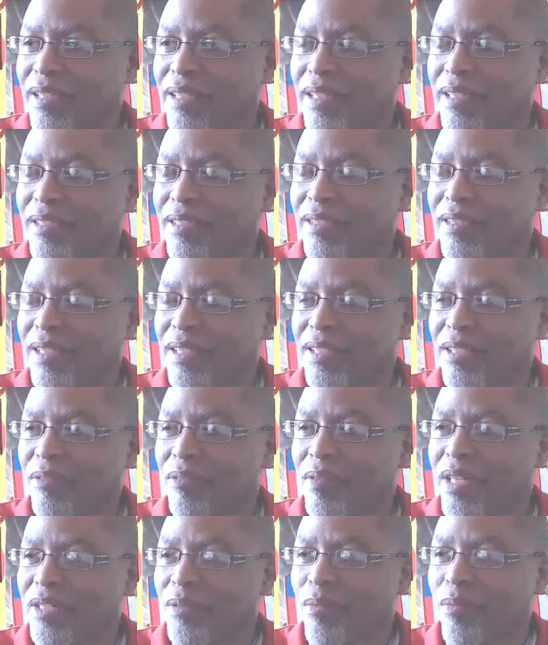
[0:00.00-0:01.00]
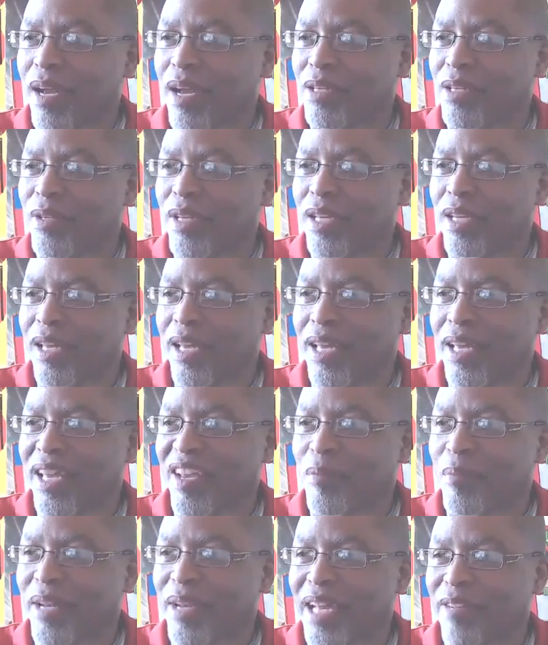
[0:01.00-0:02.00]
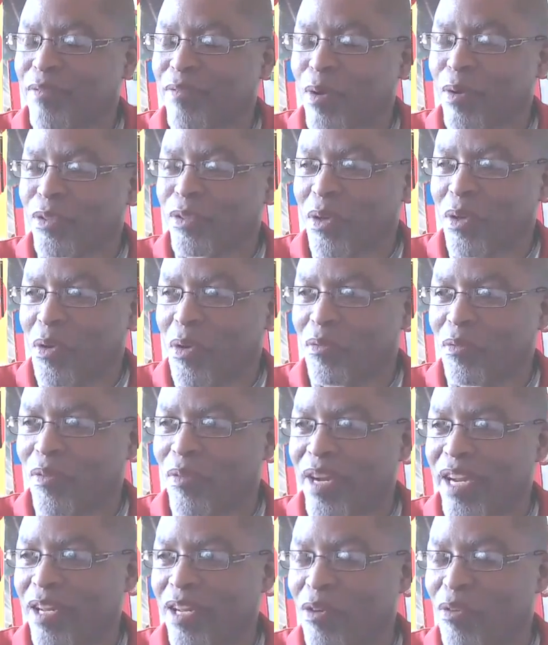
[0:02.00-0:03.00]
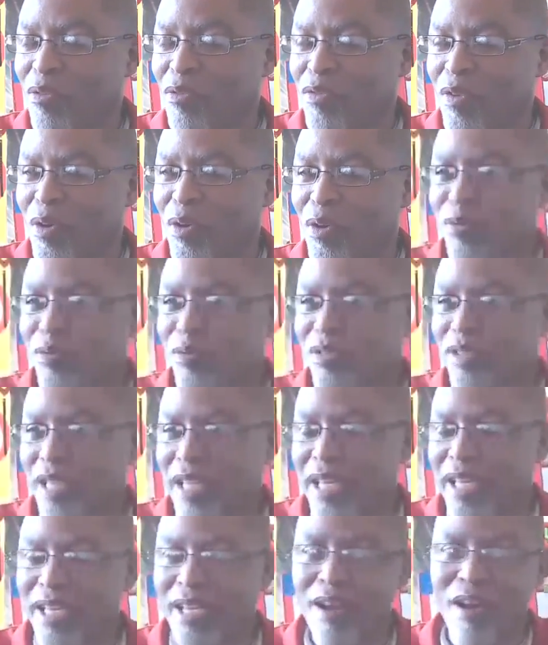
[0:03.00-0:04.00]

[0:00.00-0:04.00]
this is the reason why you cannot have black folks on phones, in